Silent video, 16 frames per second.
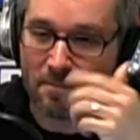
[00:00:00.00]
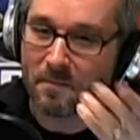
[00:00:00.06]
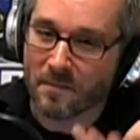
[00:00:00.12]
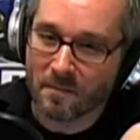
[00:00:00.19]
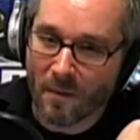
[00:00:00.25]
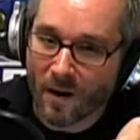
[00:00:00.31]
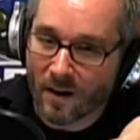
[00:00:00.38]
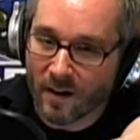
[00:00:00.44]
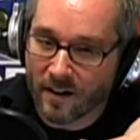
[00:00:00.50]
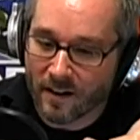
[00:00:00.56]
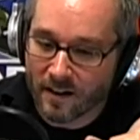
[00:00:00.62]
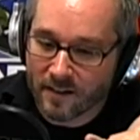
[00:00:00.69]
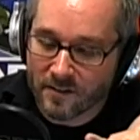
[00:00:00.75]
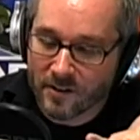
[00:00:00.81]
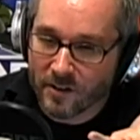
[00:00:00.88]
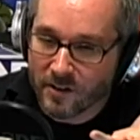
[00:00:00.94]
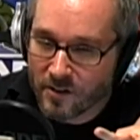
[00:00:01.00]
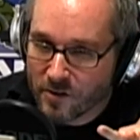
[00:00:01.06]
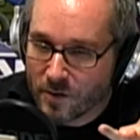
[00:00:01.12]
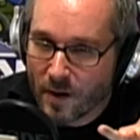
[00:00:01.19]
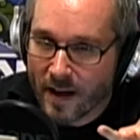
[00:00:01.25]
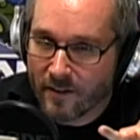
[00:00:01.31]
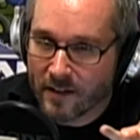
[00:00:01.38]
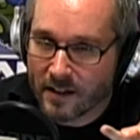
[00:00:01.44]
Mark, did
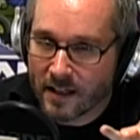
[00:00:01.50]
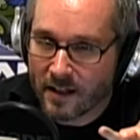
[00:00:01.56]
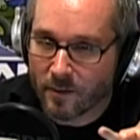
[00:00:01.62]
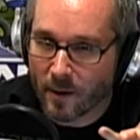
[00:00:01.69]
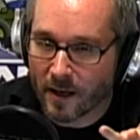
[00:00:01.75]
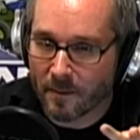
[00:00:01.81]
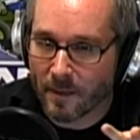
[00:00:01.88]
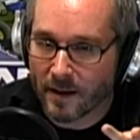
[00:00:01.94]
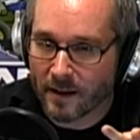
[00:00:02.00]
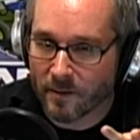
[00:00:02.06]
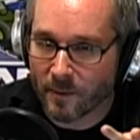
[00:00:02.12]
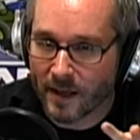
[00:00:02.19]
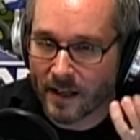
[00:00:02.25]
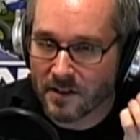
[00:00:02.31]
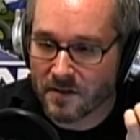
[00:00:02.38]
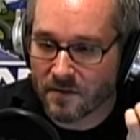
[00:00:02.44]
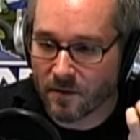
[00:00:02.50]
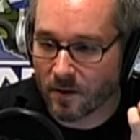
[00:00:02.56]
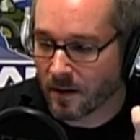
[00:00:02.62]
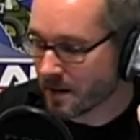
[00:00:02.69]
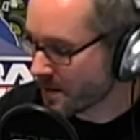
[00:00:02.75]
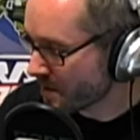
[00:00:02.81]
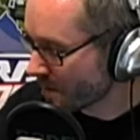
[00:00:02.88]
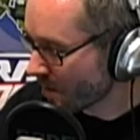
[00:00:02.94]
you have any recommended reads for
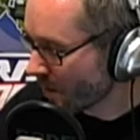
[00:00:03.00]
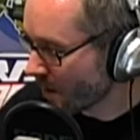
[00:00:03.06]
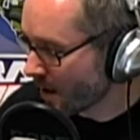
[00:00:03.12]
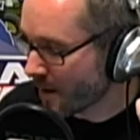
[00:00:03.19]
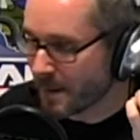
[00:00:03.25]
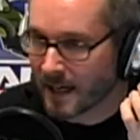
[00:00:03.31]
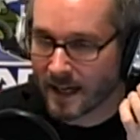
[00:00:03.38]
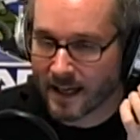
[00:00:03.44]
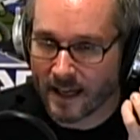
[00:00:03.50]
us? Or I mean, I